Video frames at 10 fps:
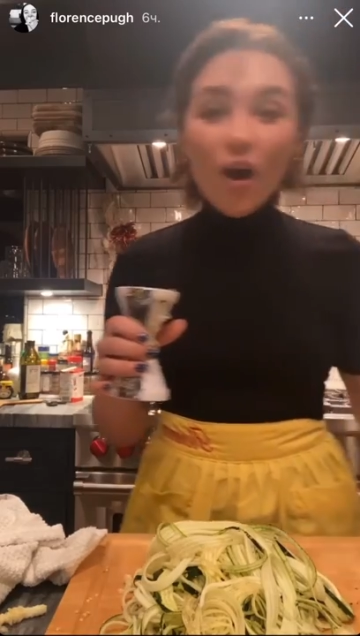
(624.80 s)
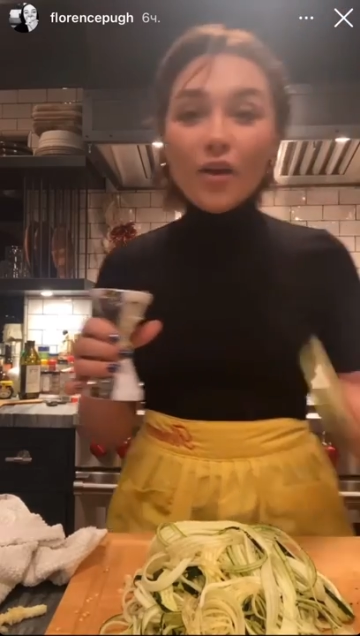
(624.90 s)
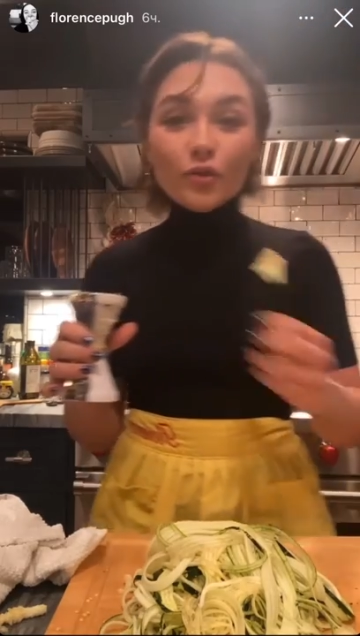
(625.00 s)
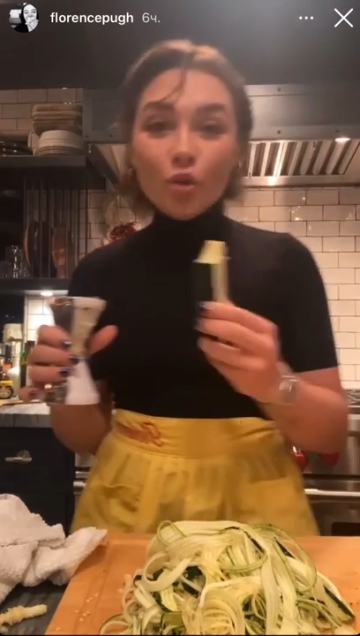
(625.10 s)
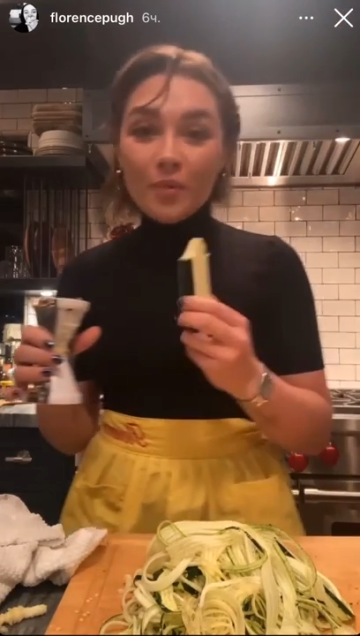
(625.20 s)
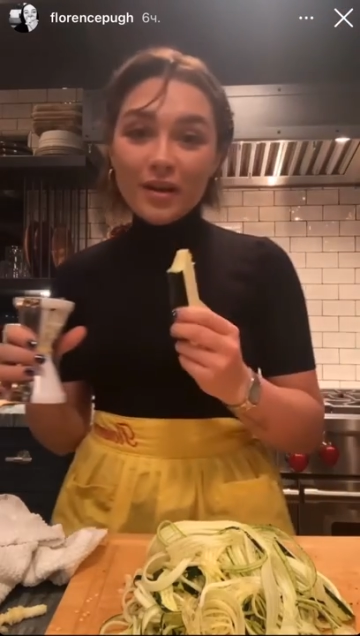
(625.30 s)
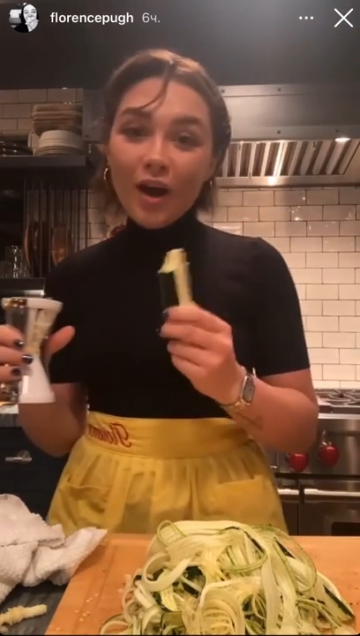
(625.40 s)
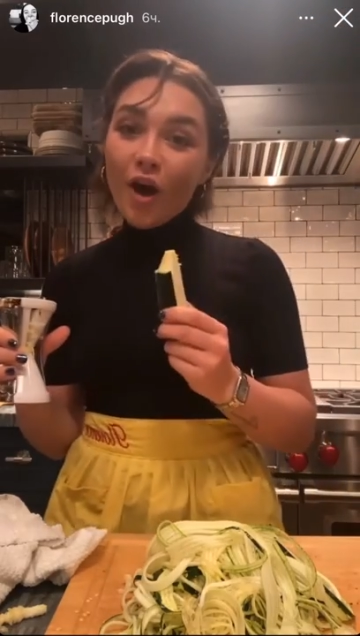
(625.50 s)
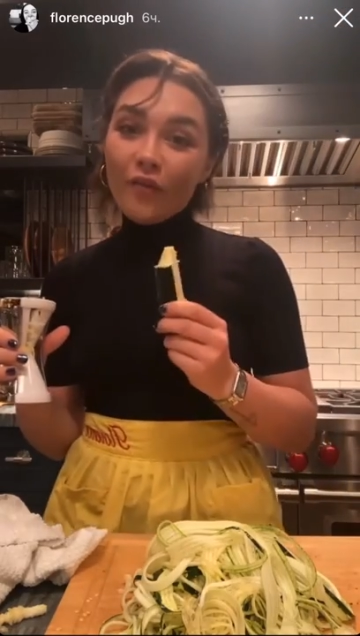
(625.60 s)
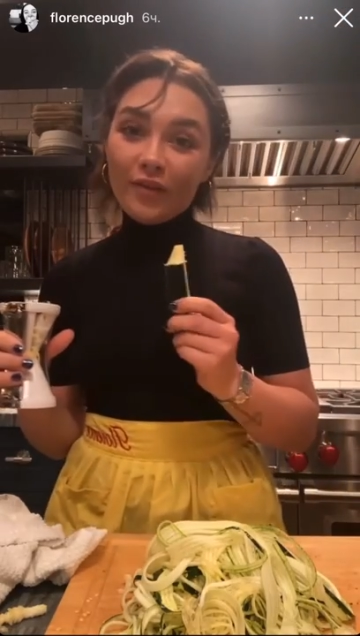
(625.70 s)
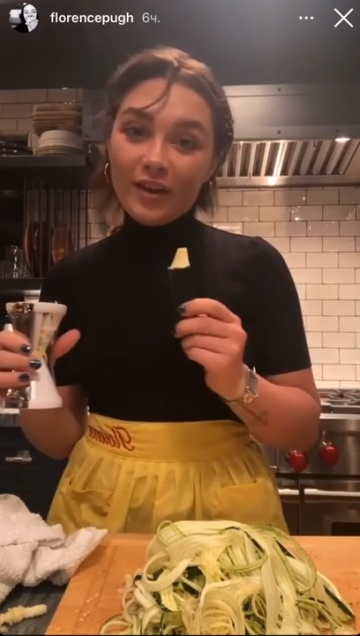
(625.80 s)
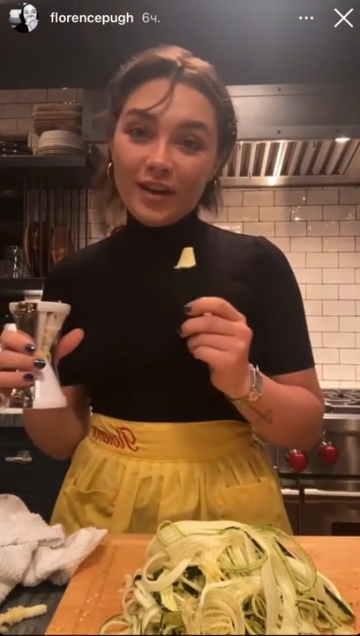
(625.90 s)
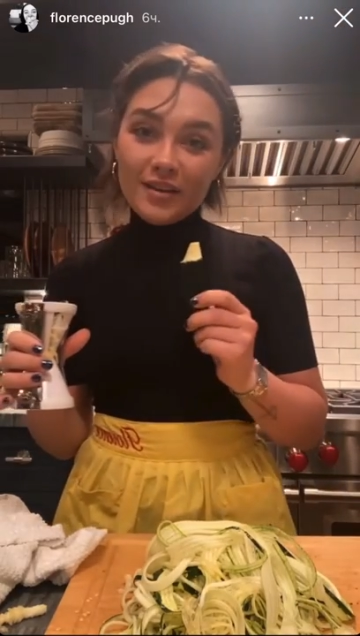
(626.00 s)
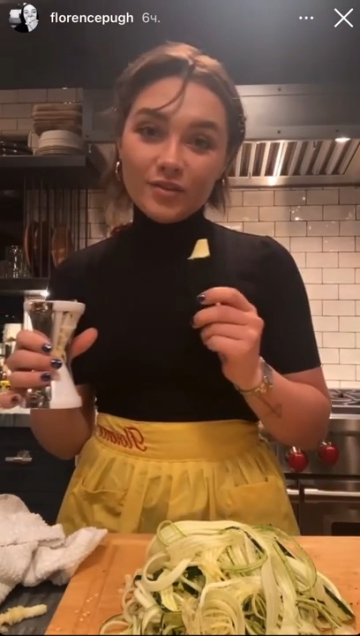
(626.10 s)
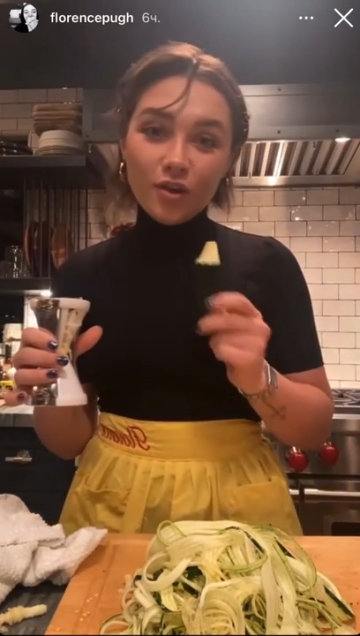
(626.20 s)
you can't chop it in half
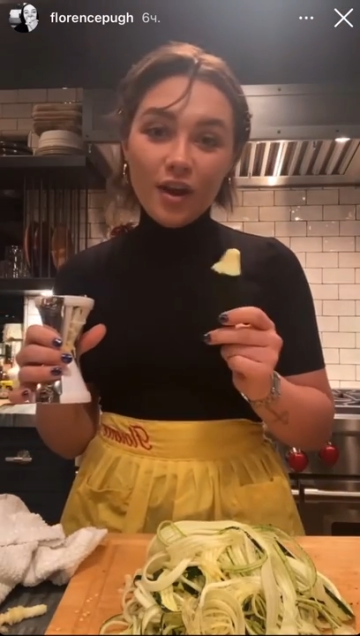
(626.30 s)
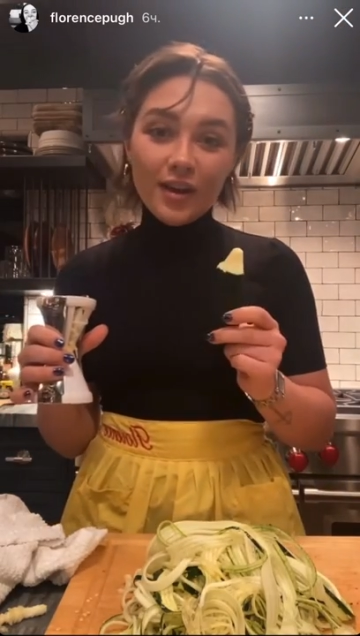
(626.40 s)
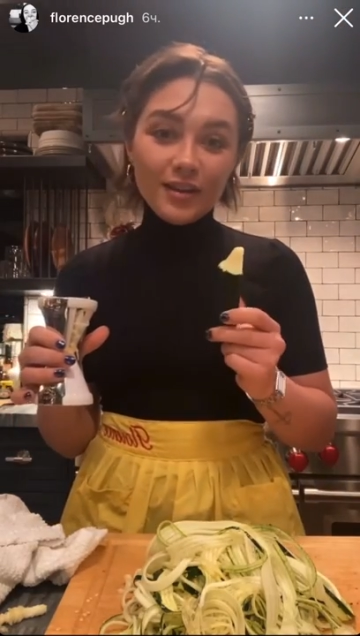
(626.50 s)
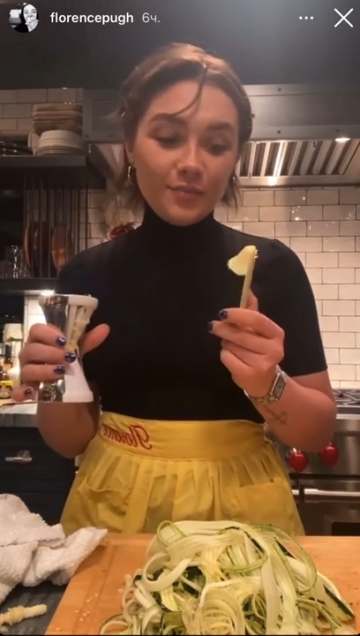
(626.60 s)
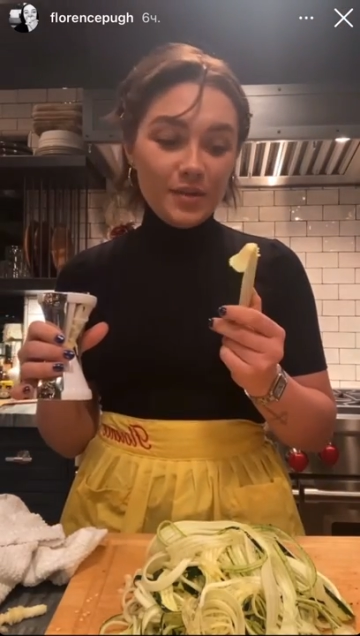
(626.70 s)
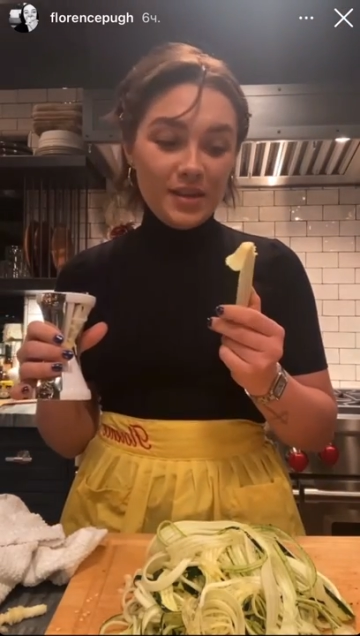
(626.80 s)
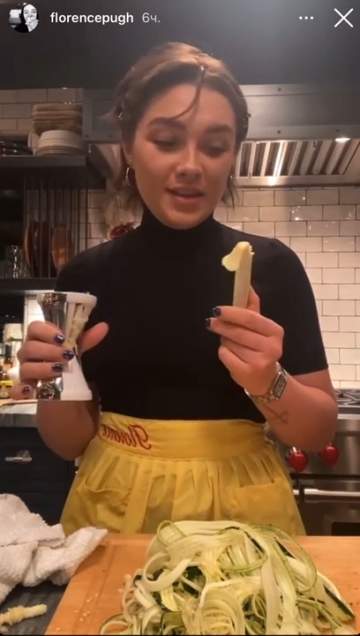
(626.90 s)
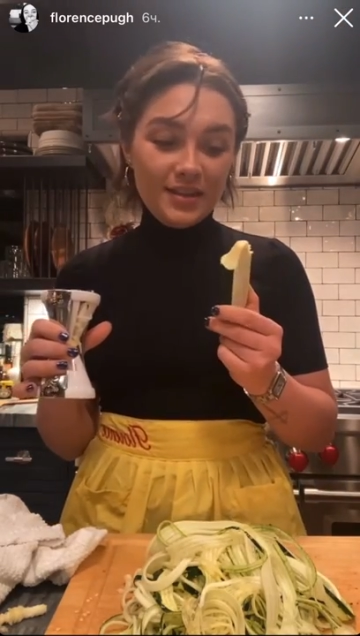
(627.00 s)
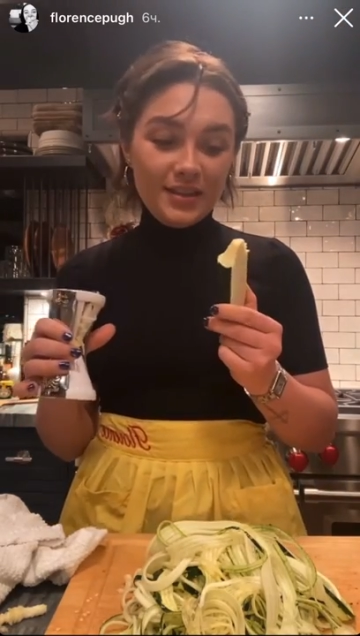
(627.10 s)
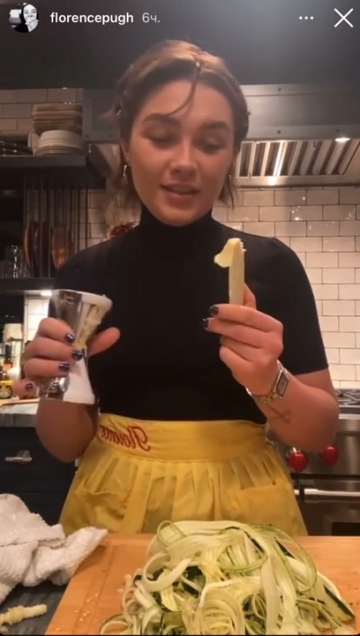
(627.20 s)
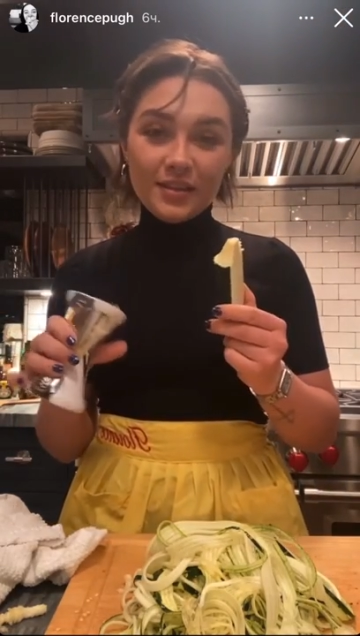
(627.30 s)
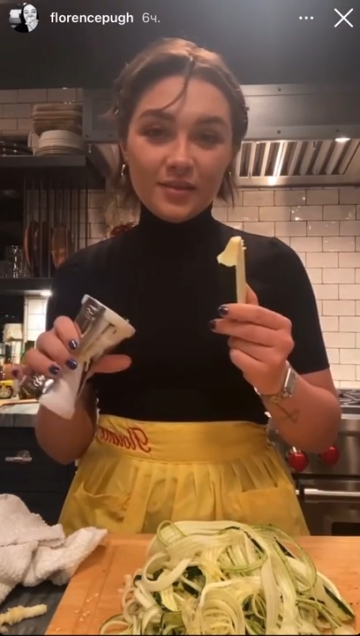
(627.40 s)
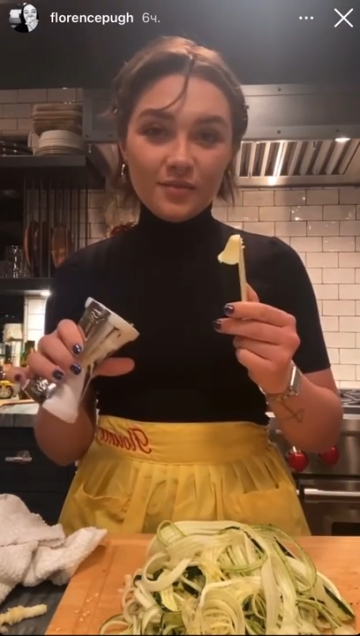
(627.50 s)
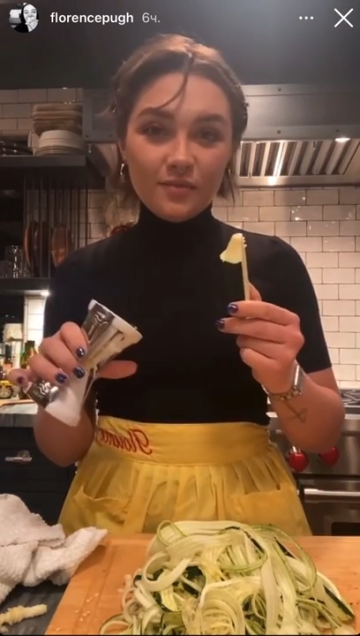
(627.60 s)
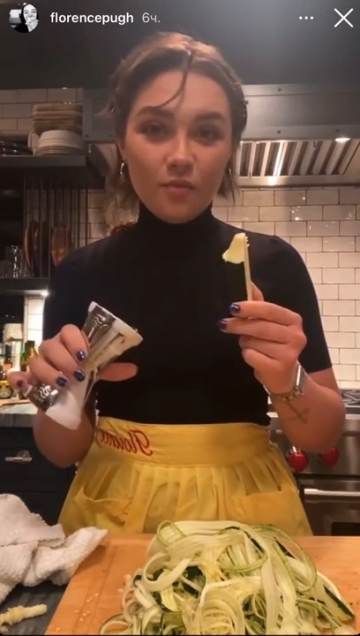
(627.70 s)
like I tried because it
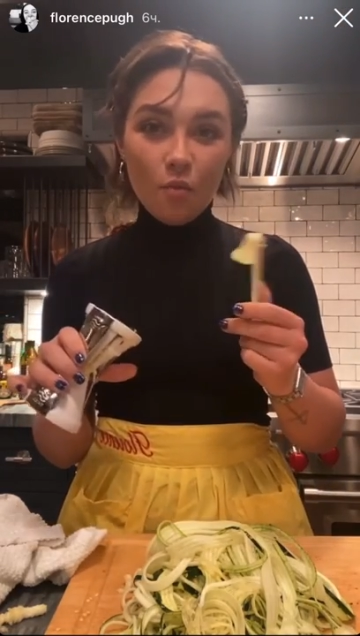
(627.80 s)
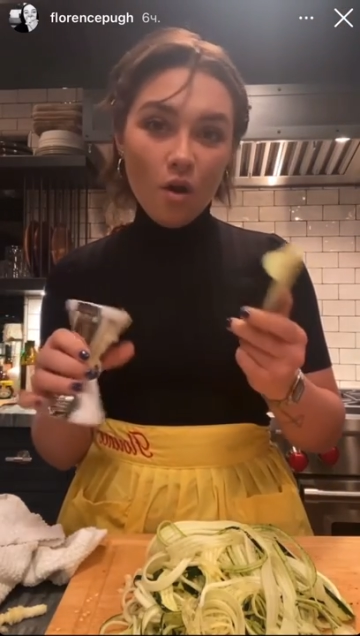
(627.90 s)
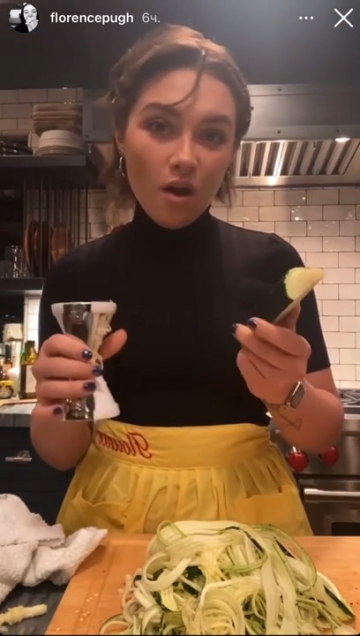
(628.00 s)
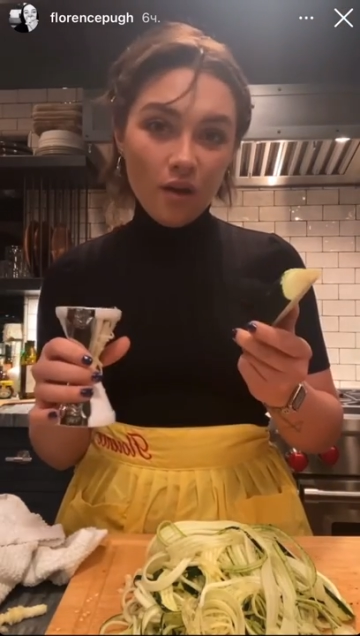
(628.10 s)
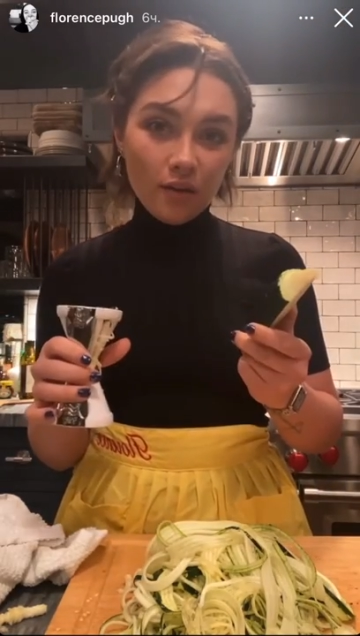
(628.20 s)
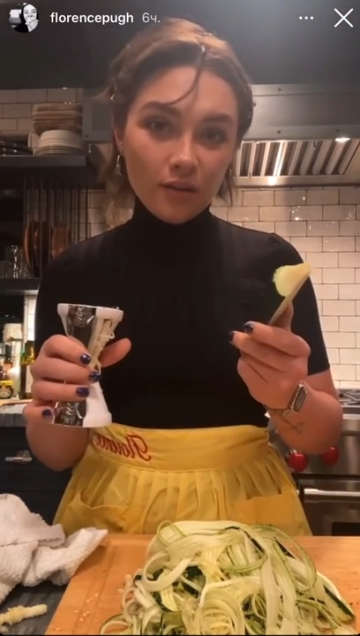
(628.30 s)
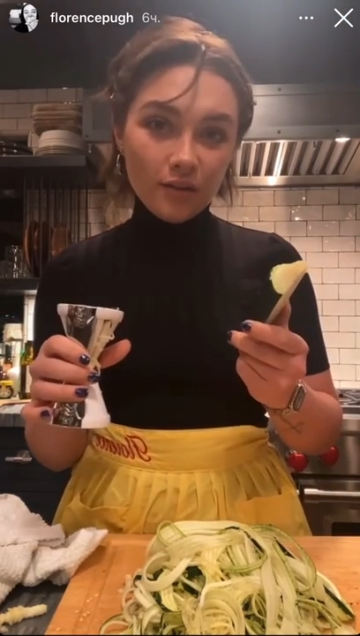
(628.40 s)
doesn't work.